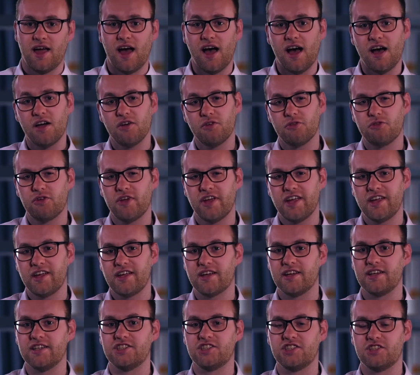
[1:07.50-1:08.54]
I
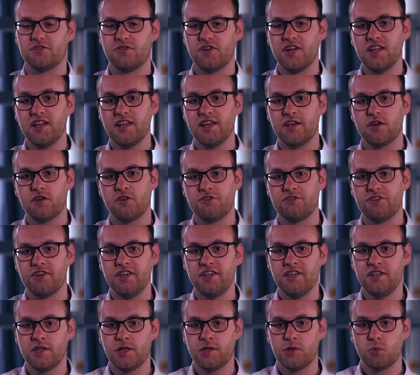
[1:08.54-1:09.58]
think it's a really
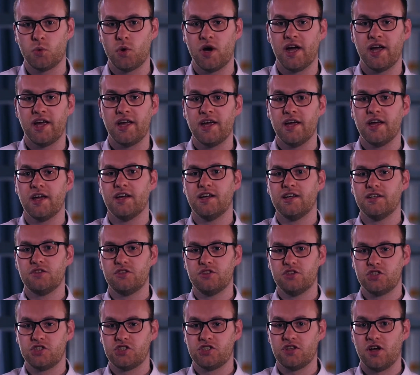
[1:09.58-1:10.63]
convenient way
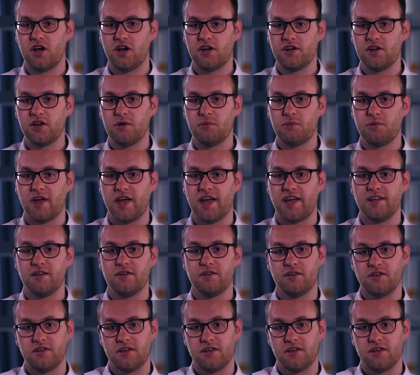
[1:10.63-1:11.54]
to start up and